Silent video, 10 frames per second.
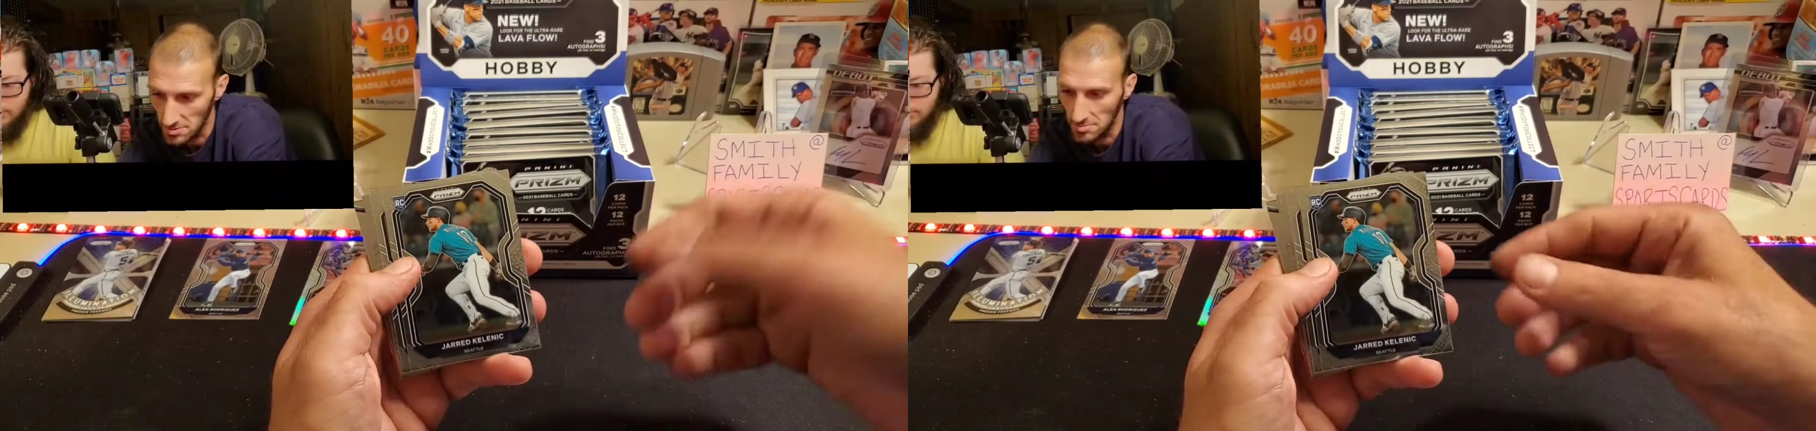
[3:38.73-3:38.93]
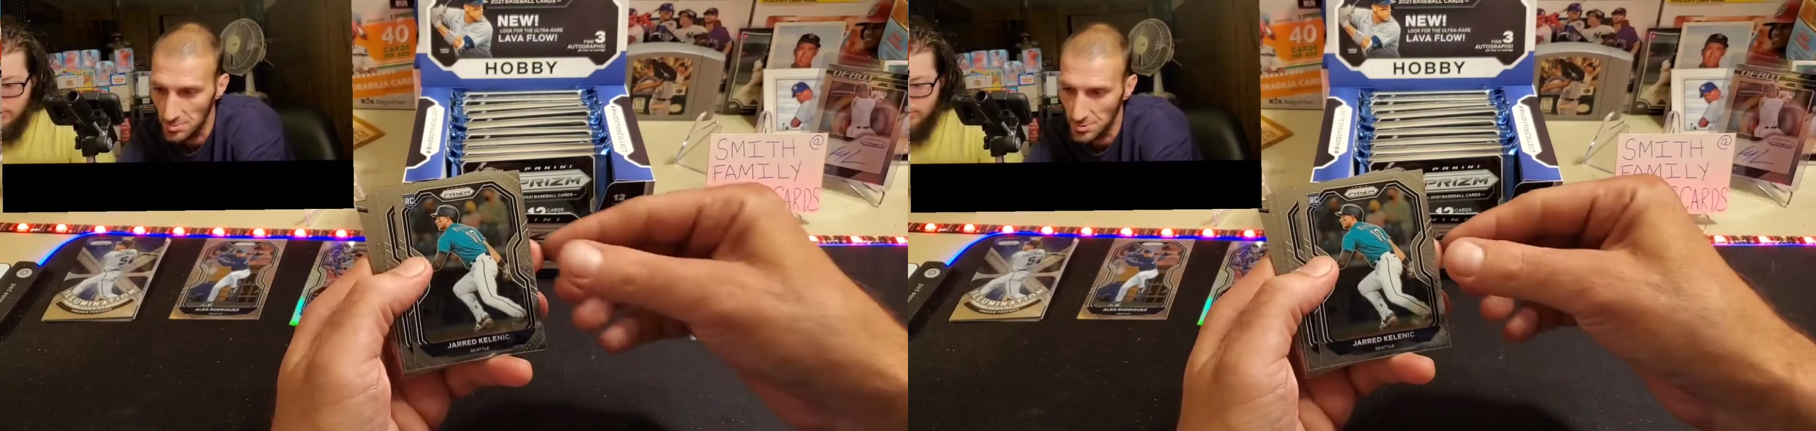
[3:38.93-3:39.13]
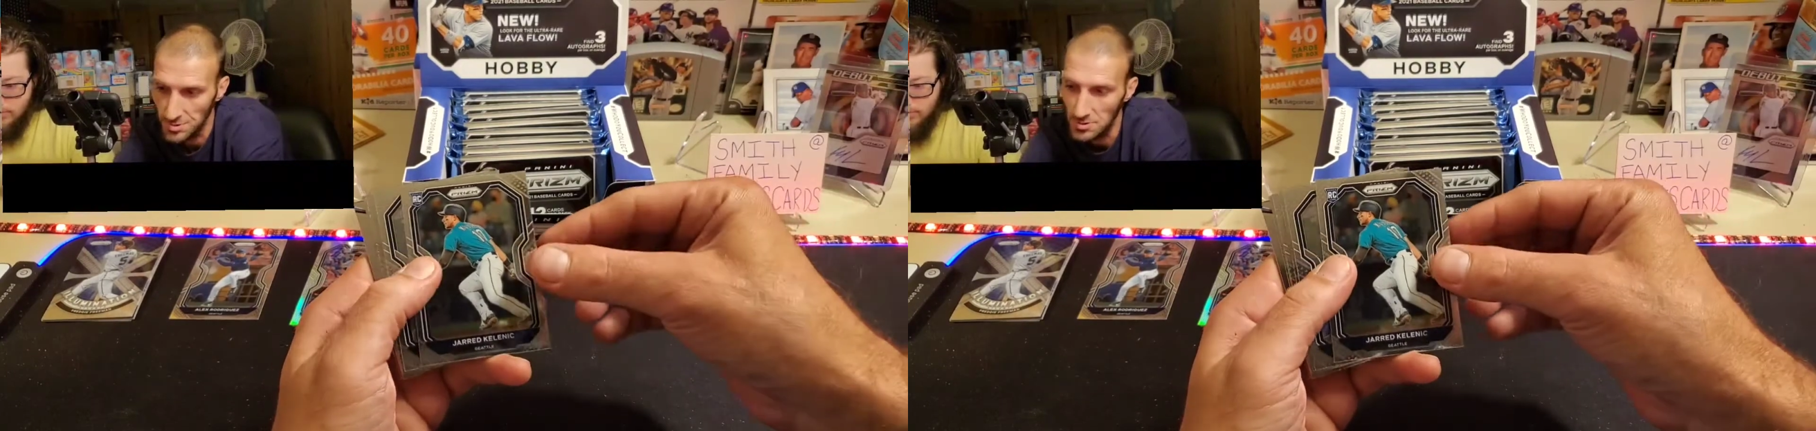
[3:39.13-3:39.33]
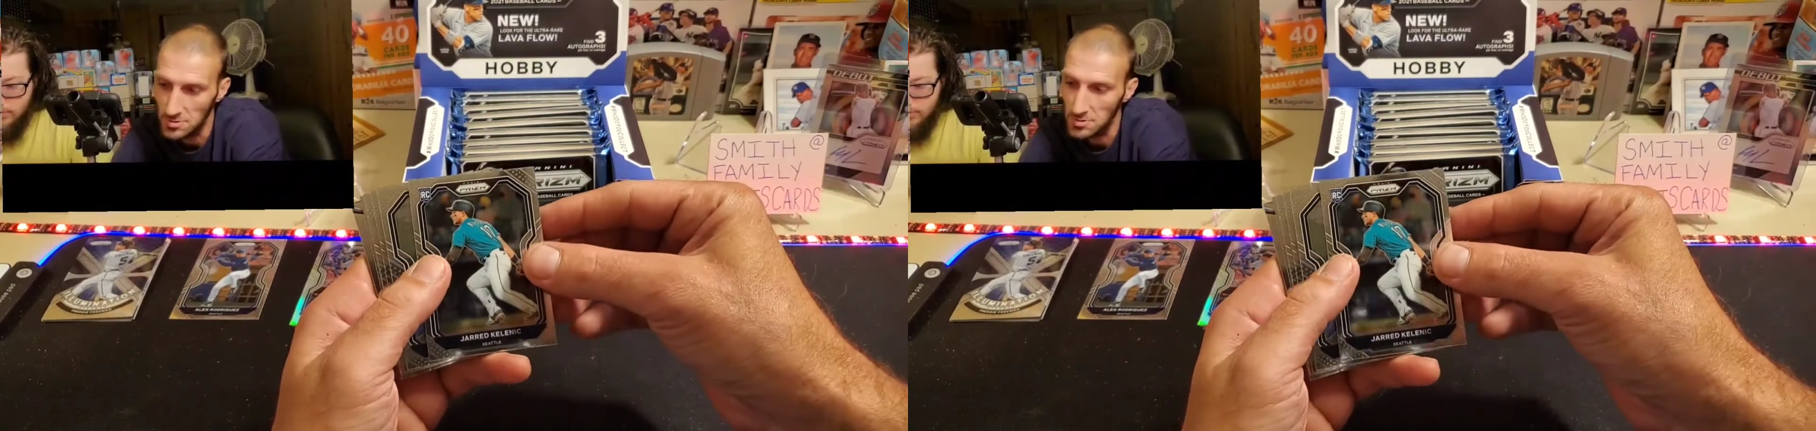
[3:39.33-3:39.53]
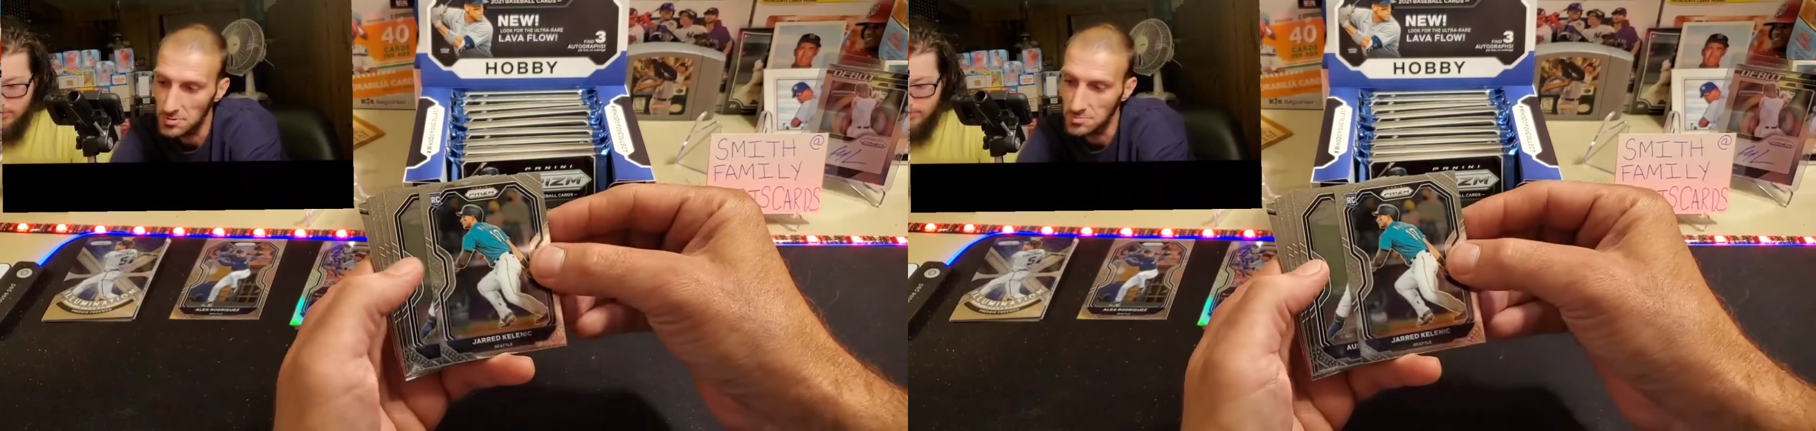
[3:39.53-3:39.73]
Yeah,
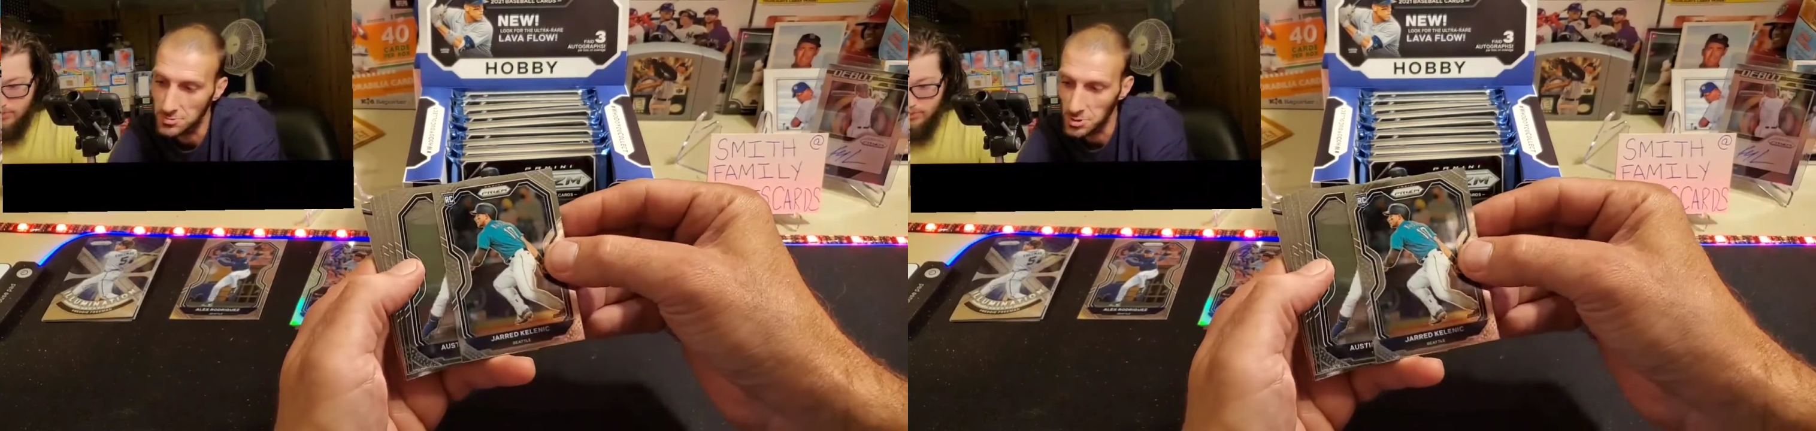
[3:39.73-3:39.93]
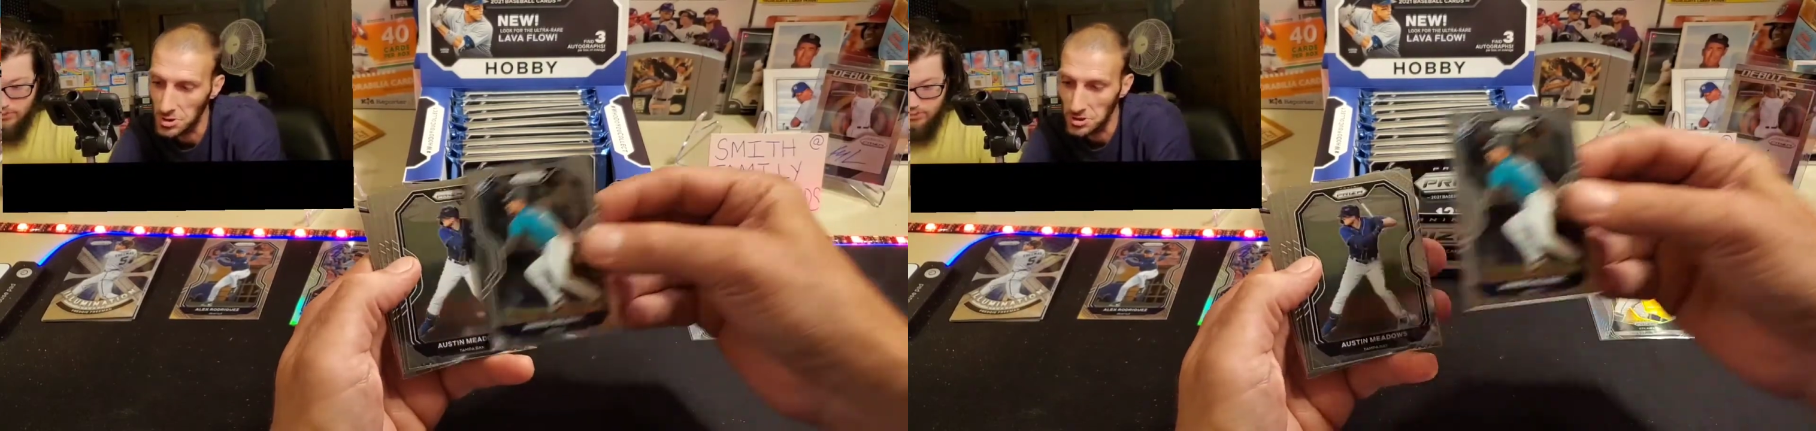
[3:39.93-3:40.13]
couldn't